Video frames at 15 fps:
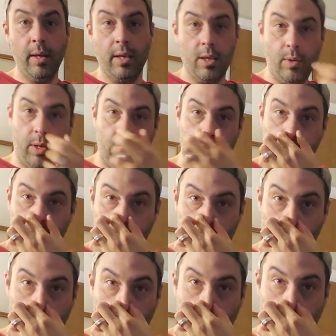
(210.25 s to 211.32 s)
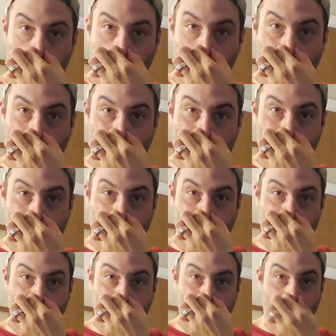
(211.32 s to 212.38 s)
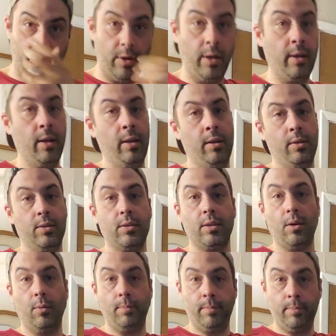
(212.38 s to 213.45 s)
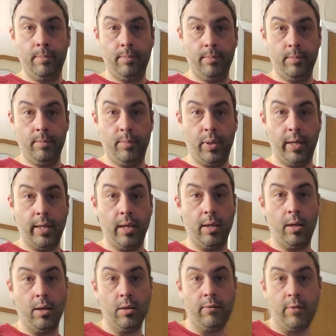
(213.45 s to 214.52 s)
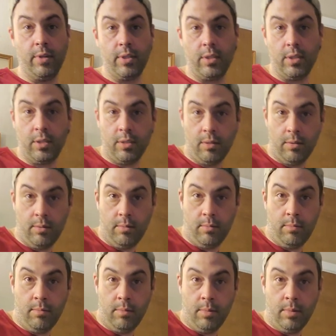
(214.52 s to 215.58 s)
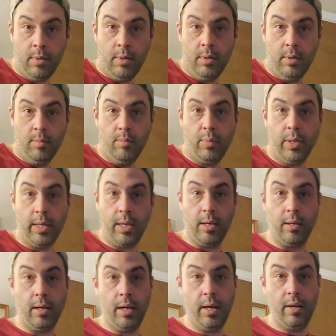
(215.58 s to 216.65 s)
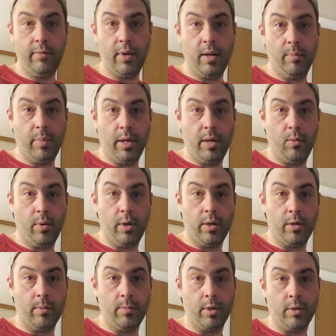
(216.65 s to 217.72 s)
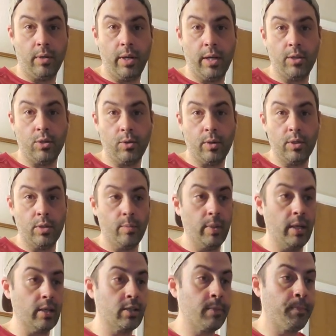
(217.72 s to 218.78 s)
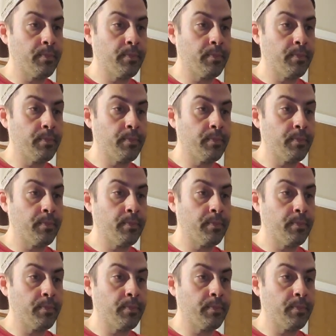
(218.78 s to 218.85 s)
You hear it's also a little more nasally of a sound. So plucking here versus plucking kind of up by where your neck joins your bass.